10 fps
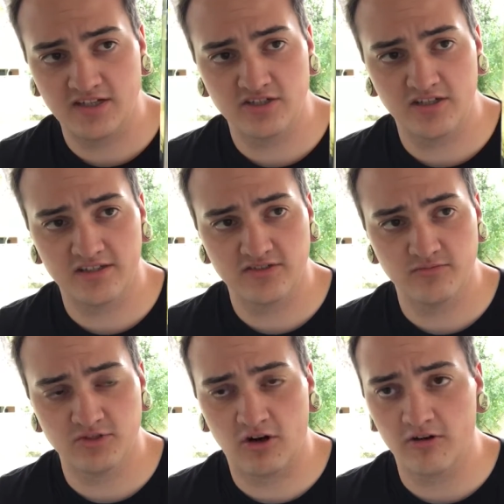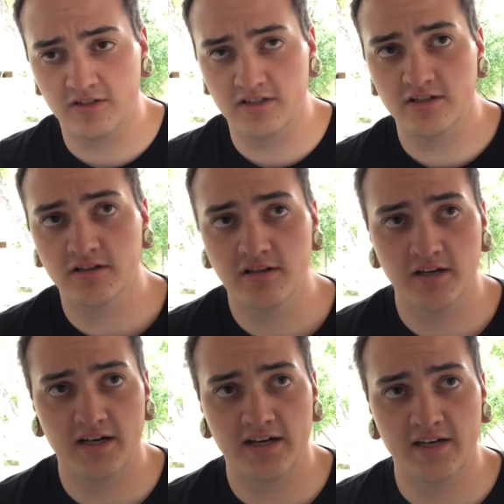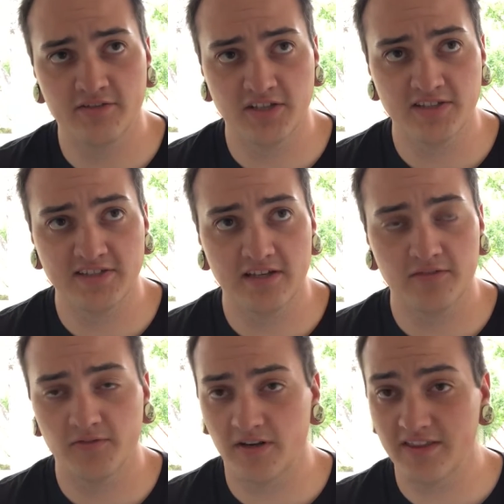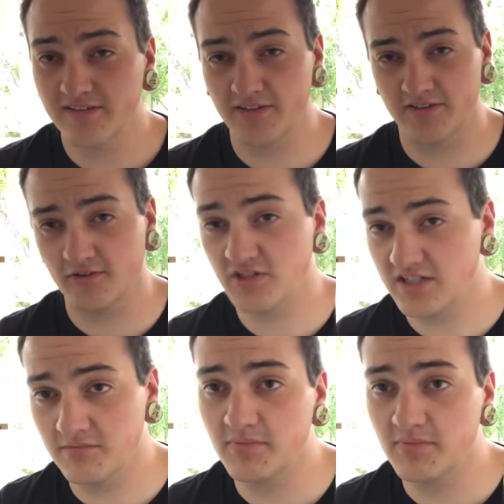I actually got this from Target. It was on sale for, I think, like $13